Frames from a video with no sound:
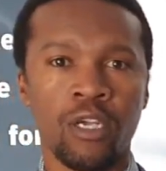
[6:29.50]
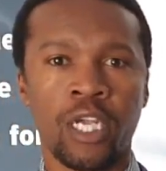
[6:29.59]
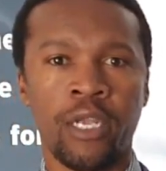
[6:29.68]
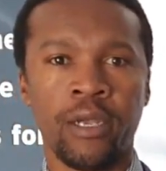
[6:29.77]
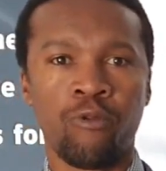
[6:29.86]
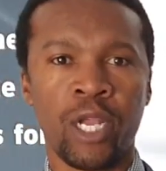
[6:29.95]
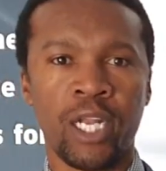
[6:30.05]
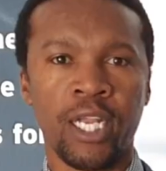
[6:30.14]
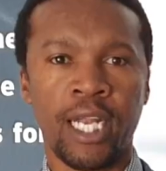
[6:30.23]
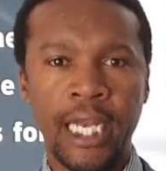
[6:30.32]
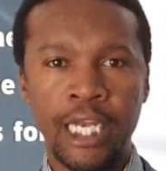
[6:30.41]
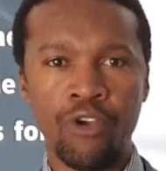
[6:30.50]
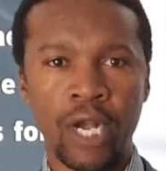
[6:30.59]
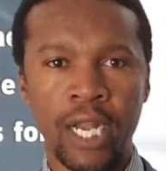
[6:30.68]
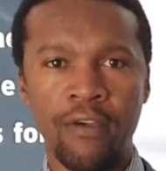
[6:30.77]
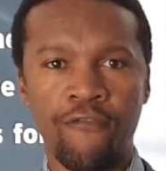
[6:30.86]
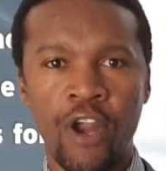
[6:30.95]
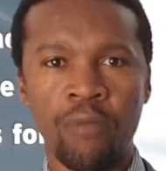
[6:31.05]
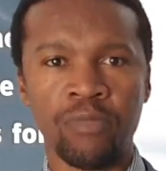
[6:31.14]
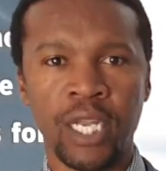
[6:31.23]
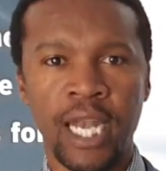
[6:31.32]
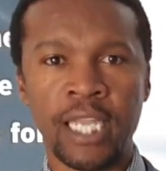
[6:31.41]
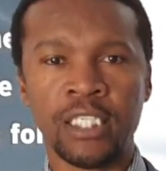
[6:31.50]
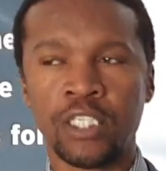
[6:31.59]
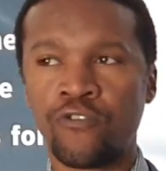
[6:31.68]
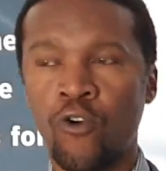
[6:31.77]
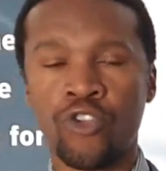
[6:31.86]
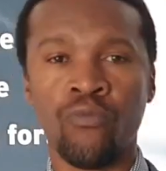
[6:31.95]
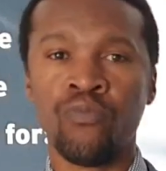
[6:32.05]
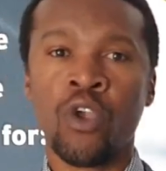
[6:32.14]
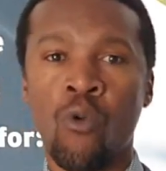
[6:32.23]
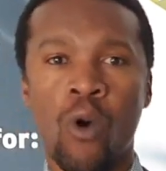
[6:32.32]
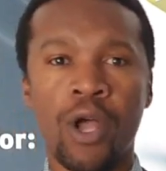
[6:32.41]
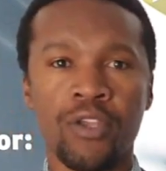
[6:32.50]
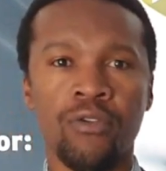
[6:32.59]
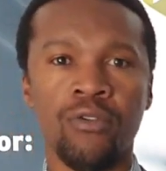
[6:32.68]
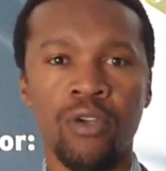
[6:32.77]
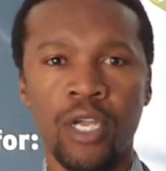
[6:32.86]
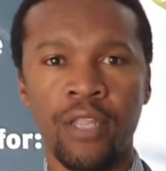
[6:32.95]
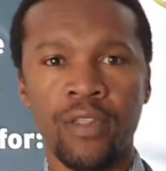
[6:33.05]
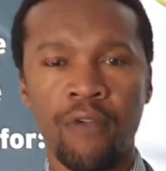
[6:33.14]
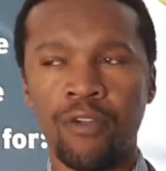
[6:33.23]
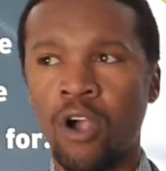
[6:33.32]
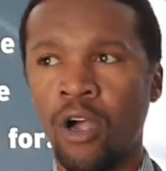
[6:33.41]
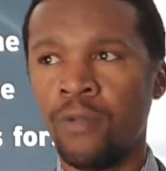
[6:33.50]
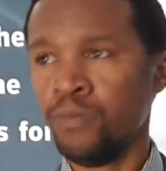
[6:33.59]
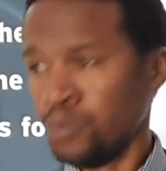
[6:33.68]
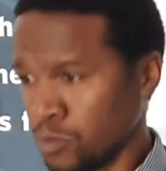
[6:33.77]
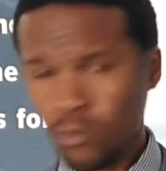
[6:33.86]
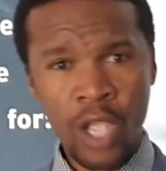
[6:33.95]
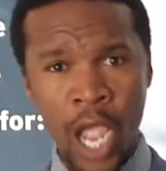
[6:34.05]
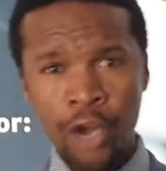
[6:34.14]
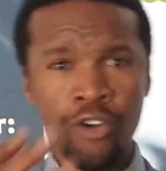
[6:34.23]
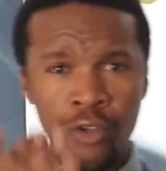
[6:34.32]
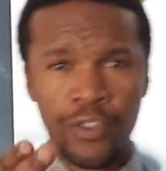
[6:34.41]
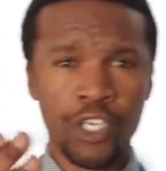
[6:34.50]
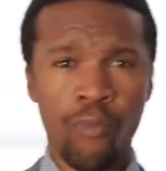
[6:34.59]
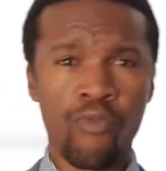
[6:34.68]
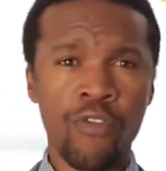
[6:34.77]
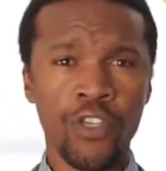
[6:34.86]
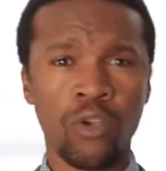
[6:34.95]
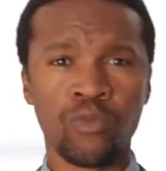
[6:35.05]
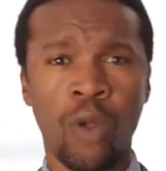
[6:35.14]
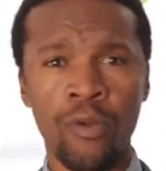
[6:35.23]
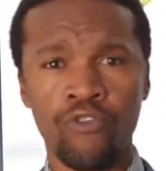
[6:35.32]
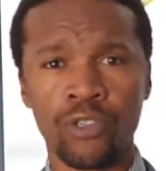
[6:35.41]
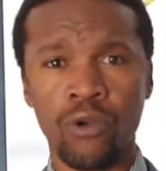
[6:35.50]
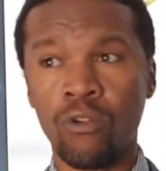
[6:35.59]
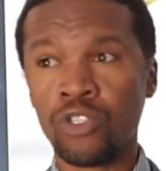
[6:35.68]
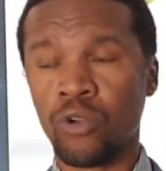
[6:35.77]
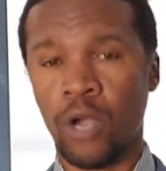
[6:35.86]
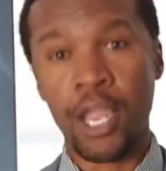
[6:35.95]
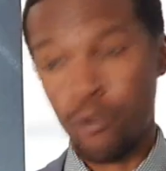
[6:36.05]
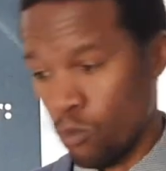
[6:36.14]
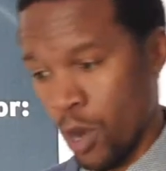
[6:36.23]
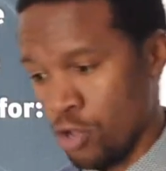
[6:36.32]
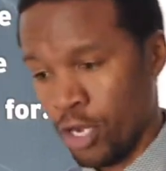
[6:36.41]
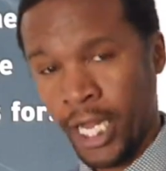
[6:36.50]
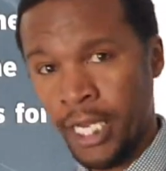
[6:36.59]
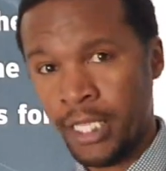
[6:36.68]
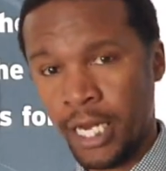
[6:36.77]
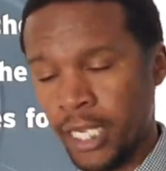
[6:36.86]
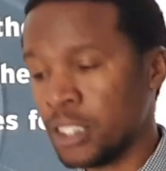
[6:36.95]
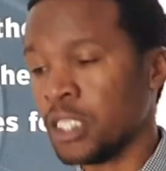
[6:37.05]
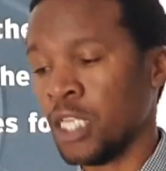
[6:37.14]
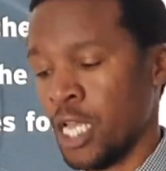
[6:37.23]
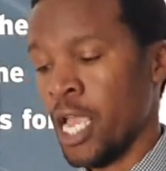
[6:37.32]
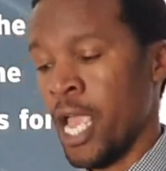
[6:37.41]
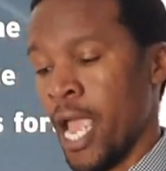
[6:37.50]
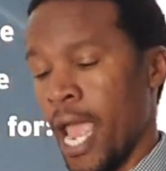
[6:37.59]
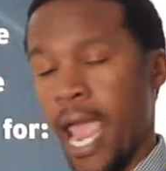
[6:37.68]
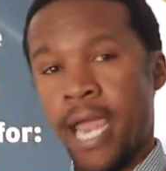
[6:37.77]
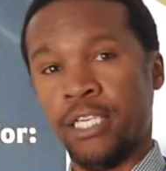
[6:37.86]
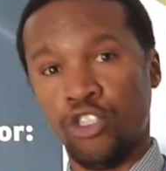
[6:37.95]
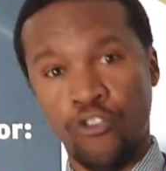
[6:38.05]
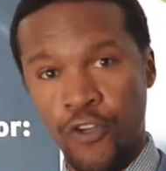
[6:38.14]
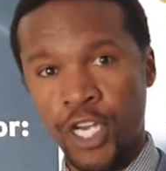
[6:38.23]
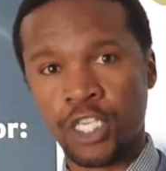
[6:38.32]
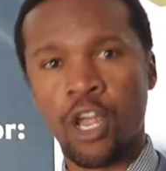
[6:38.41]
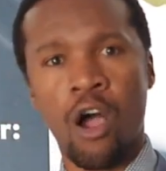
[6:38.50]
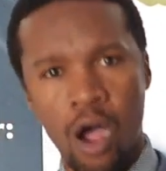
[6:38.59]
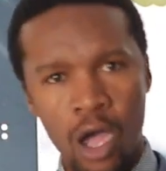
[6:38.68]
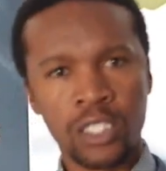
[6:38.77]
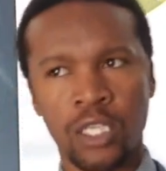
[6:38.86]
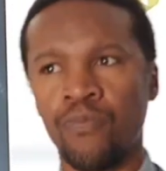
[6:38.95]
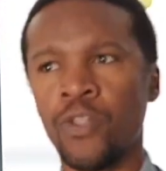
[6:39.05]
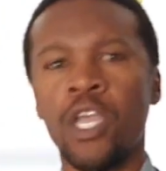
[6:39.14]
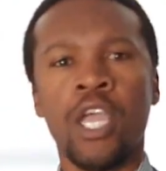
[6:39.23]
quickly clean your frames and lenses for you while you in that regard? I don't know that your previous optometrist also, and while you're cleaning the lenses and you finish, ask them,